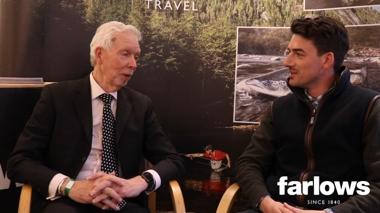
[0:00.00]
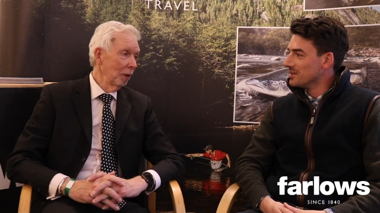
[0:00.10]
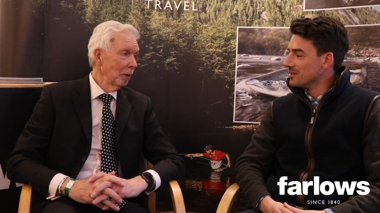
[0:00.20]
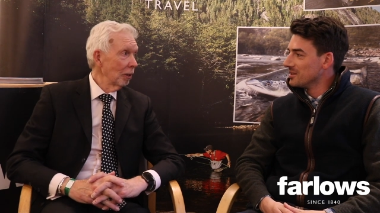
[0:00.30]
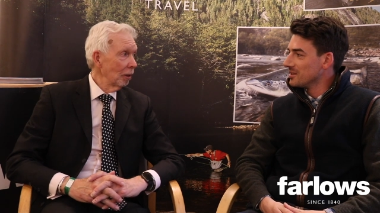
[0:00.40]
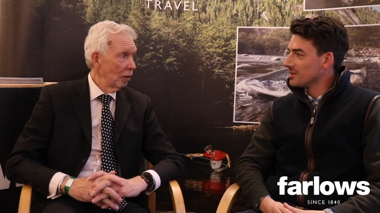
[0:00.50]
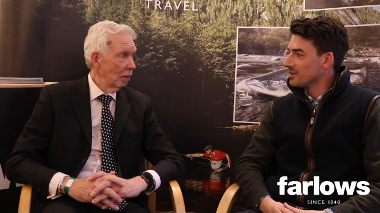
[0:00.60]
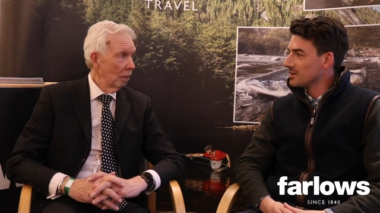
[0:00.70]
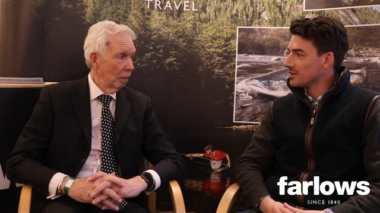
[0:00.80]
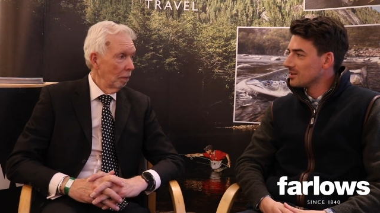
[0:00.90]
Speaker 1: one of the longest
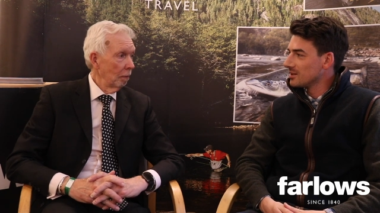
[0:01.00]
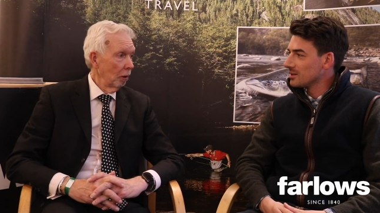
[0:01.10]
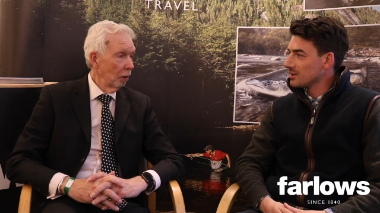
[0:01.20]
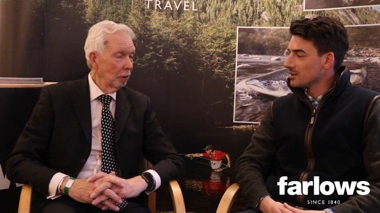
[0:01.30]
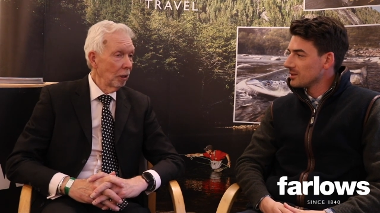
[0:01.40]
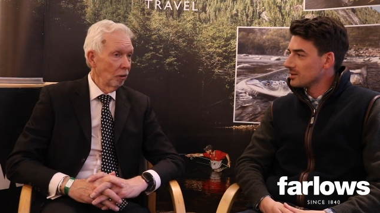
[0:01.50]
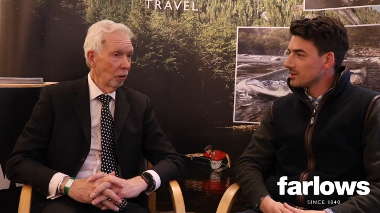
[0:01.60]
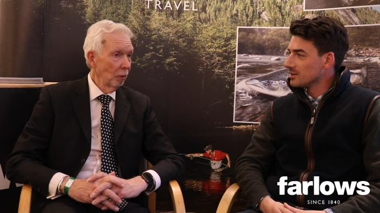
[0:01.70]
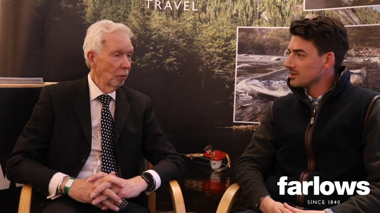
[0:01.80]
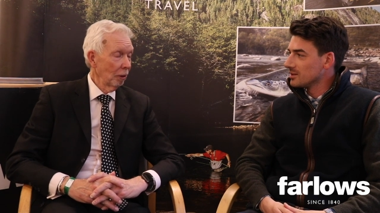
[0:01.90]
longest
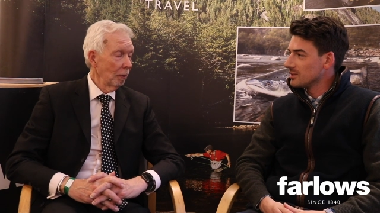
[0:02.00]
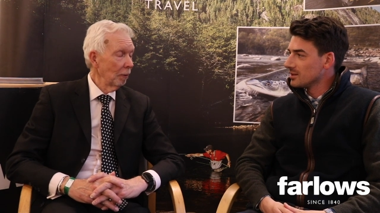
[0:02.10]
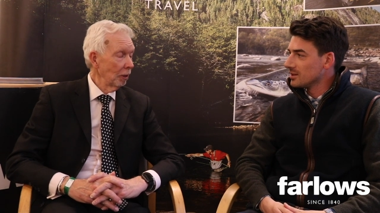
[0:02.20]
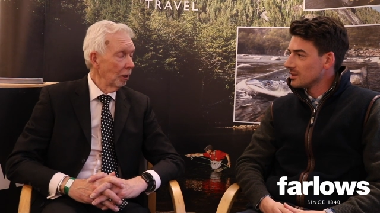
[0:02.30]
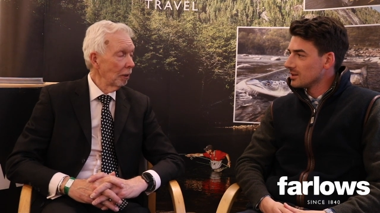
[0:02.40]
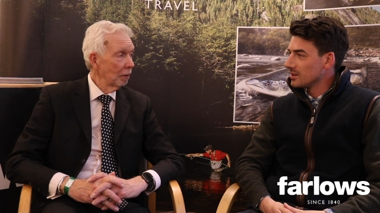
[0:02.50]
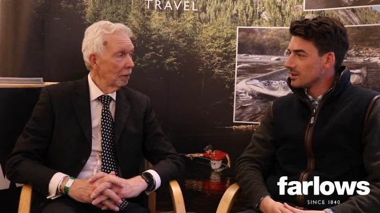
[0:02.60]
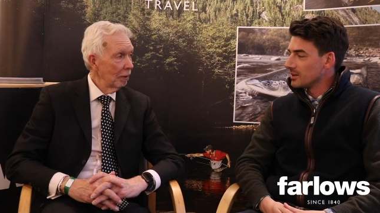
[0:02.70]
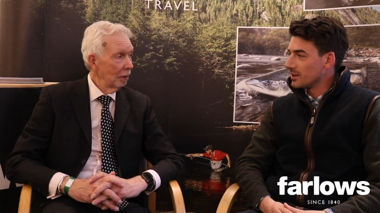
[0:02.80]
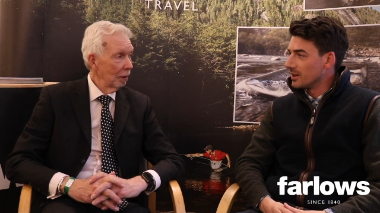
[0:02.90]
hauls I've ever done.
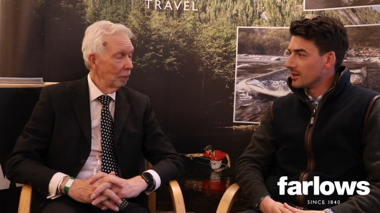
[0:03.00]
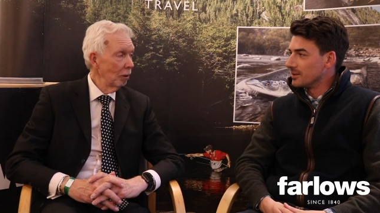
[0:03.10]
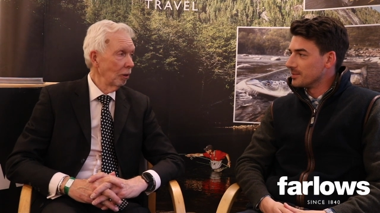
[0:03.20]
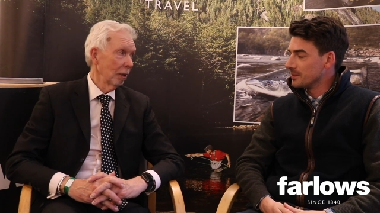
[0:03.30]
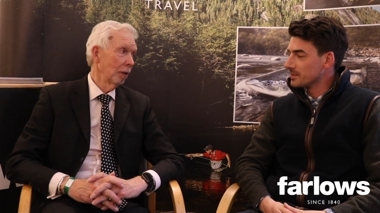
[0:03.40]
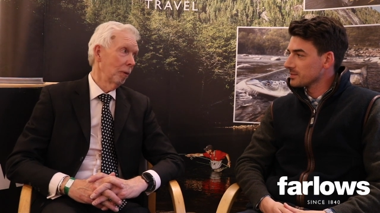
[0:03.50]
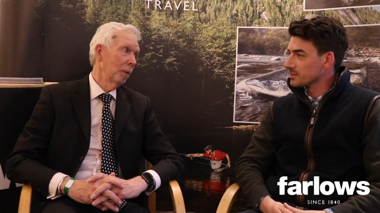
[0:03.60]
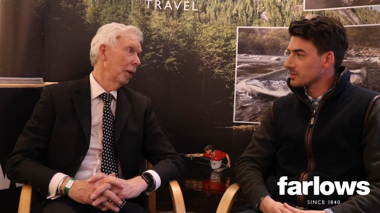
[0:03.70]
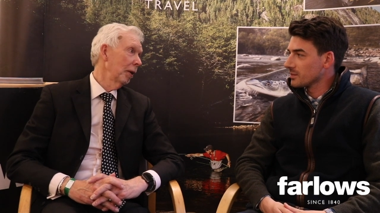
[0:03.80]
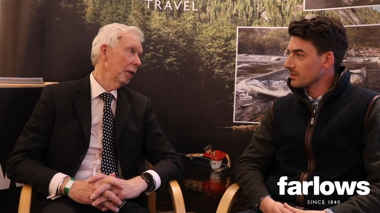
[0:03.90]
You know, I'm used to going to
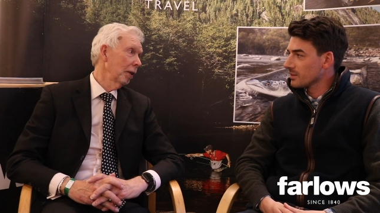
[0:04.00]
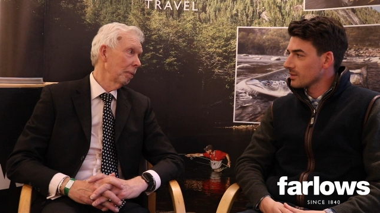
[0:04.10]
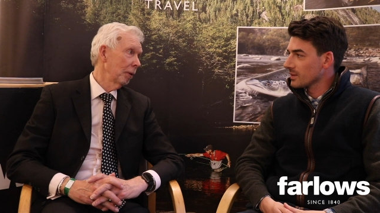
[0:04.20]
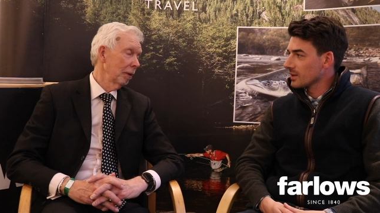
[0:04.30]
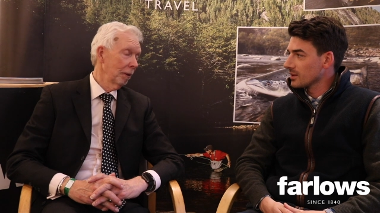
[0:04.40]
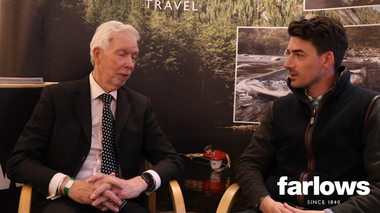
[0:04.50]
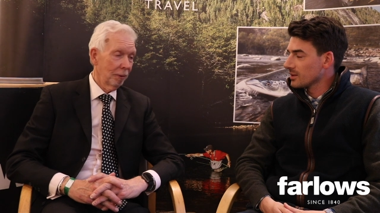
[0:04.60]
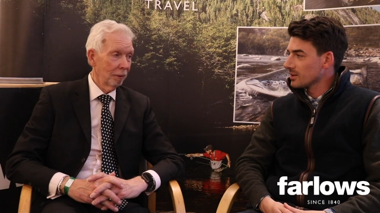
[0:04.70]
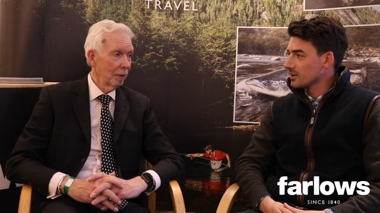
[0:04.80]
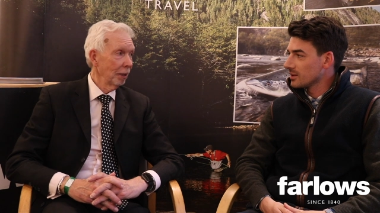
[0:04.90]
America, but
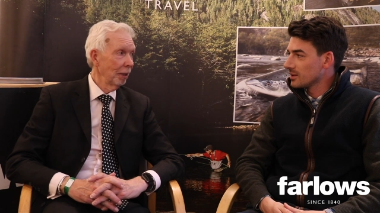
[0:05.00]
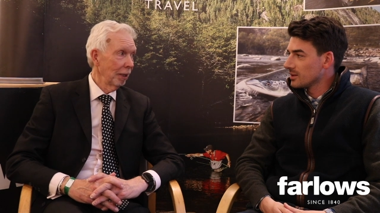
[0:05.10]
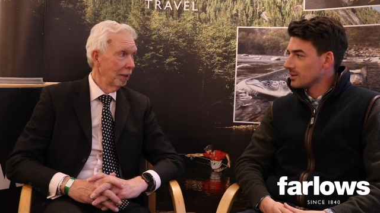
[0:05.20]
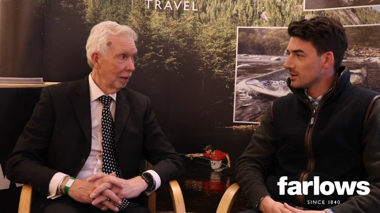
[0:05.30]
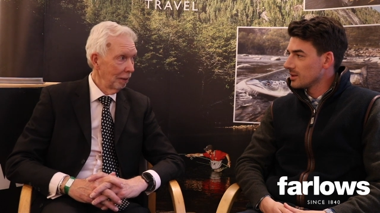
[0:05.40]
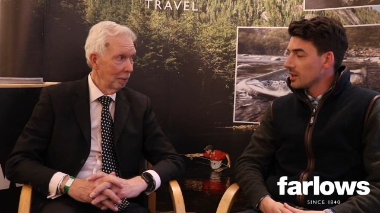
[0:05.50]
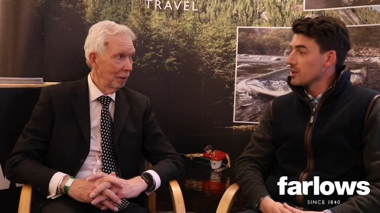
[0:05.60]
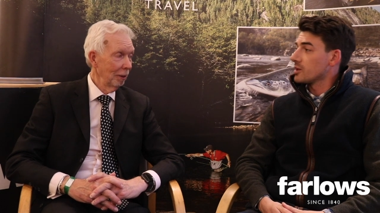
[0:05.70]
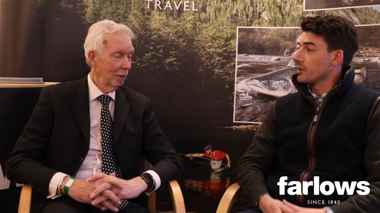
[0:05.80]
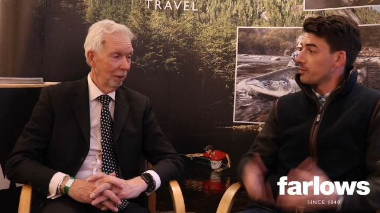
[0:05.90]
crikey.
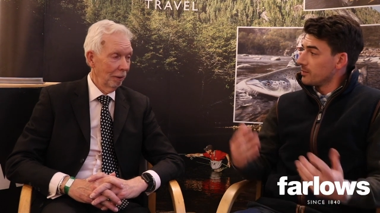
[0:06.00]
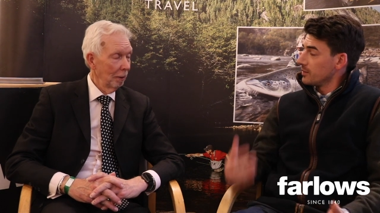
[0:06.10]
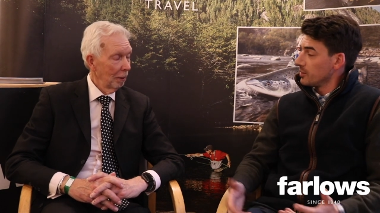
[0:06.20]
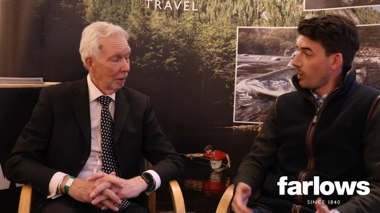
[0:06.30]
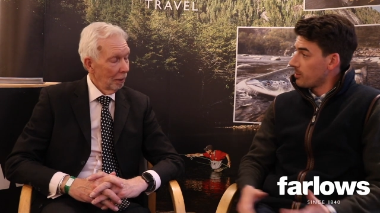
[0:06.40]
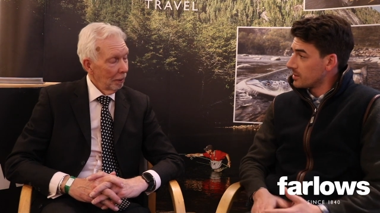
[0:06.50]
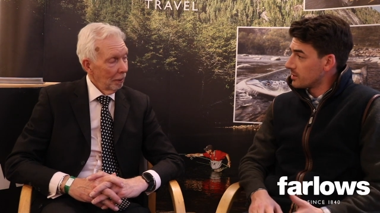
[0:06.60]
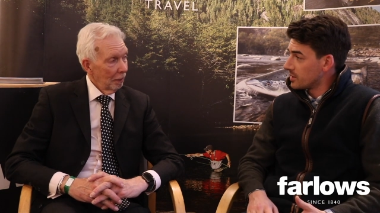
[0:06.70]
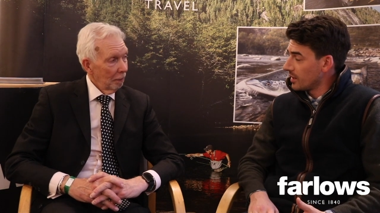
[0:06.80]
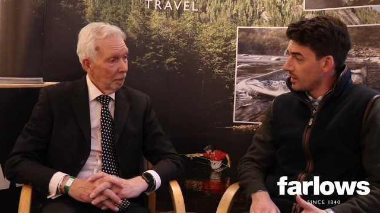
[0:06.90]
Speaker 2: So you, you popped in
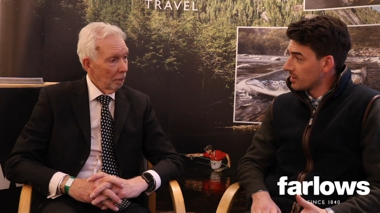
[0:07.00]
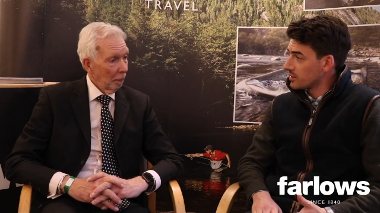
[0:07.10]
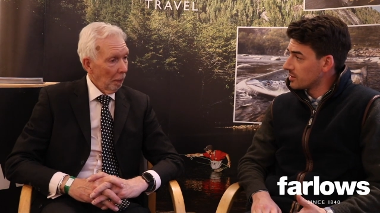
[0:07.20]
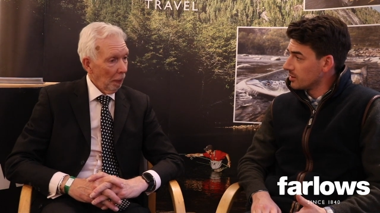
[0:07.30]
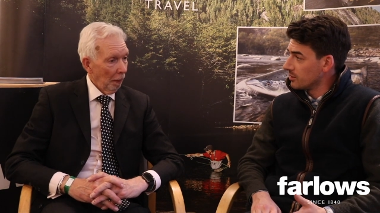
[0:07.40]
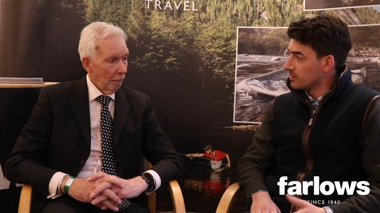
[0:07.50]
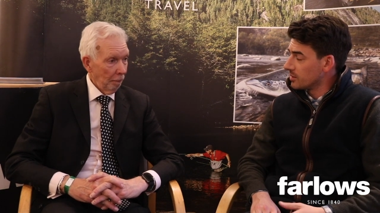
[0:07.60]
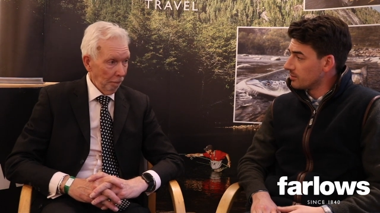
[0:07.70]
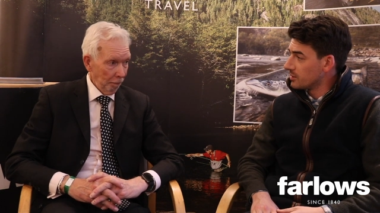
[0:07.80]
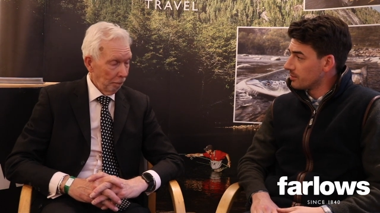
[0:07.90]
to see us to, to,
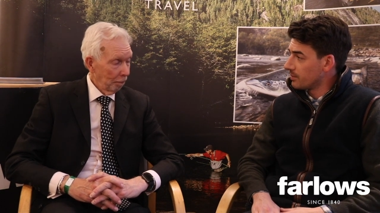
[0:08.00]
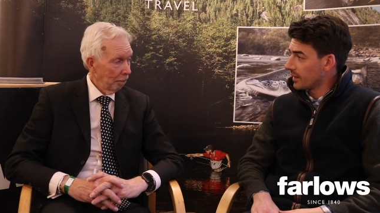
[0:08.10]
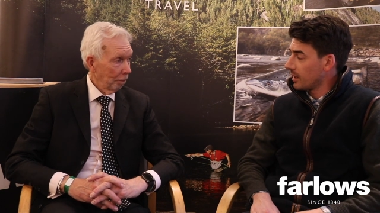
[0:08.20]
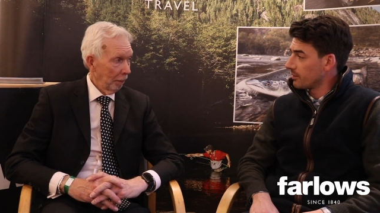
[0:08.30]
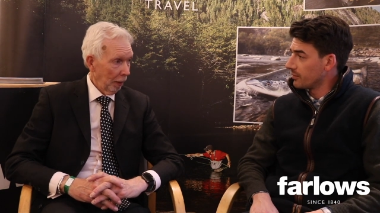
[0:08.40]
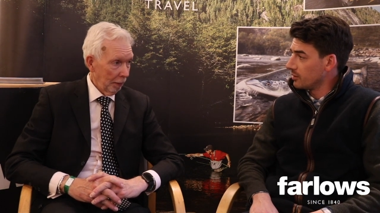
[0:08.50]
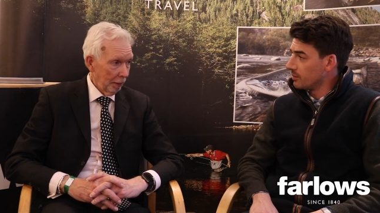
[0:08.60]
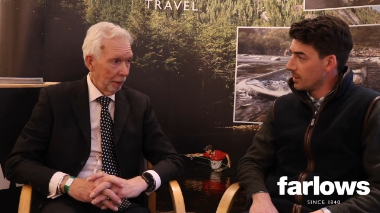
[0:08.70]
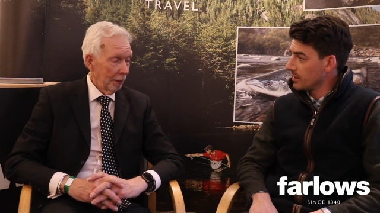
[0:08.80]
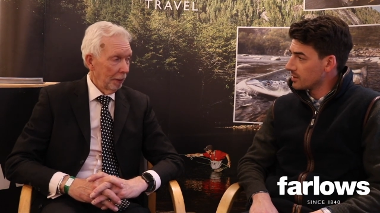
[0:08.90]
mm. to pick up a few
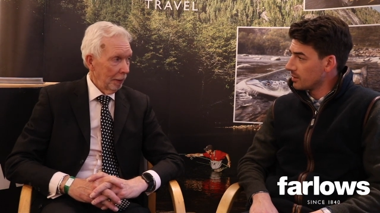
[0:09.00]
bits.